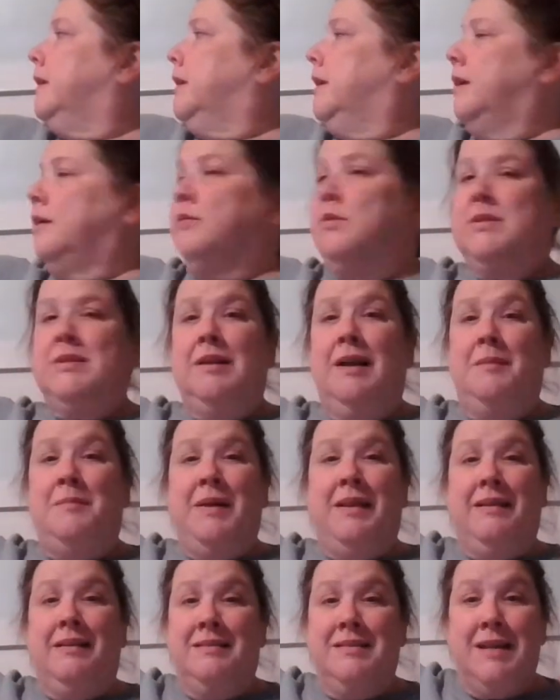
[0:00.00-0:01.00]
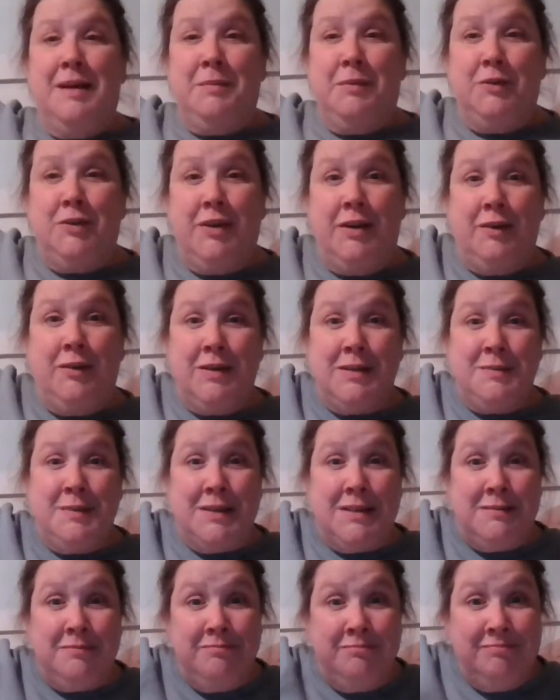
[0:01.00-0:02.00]
will sit on my little table during
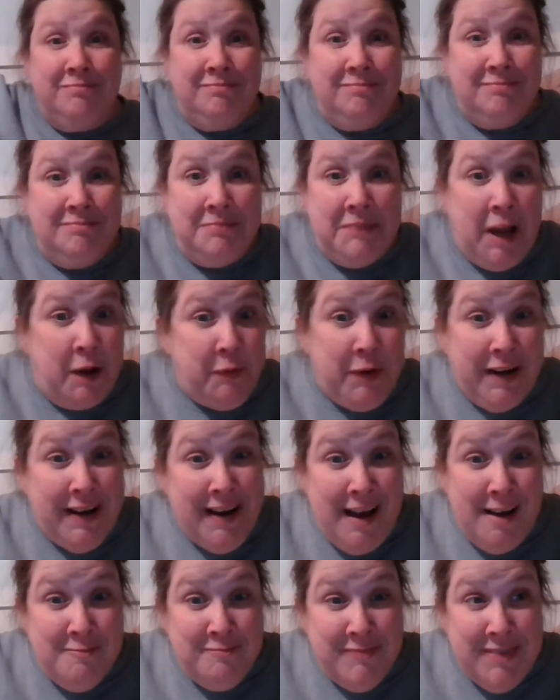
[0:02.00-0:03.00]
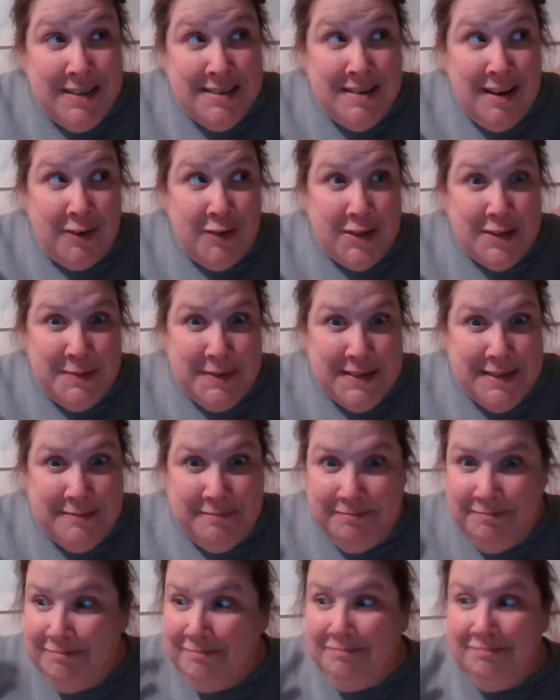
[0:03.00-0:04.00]
Christmas. Not right now. It's not Christmas.
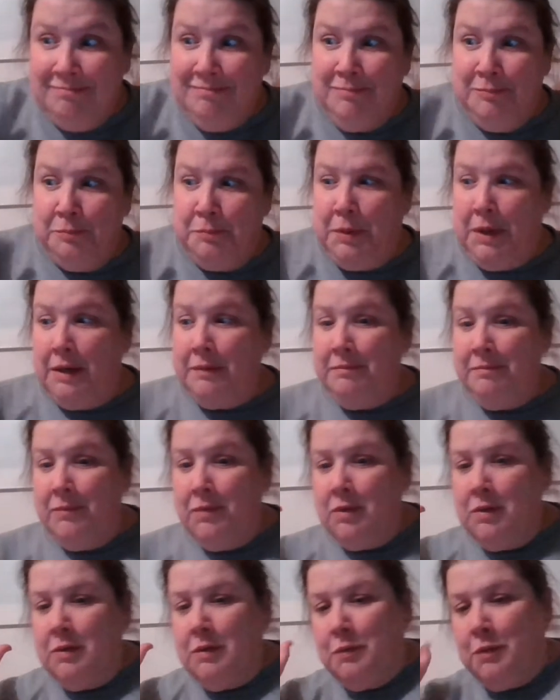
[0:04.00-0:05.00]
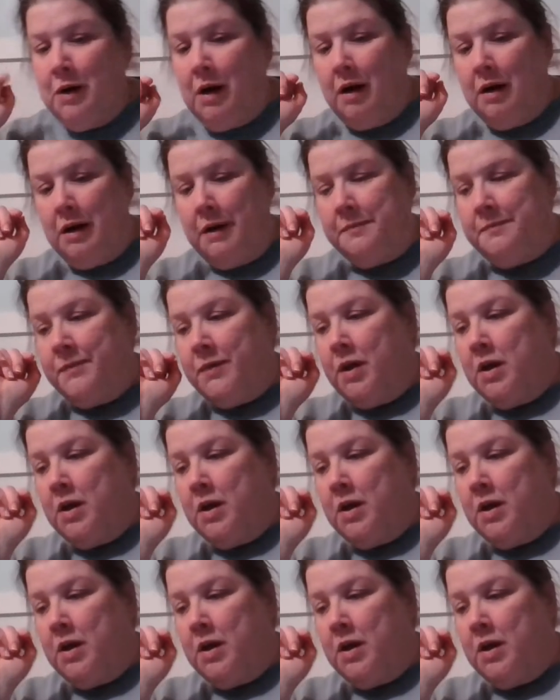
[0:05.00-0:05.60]
But we're all good.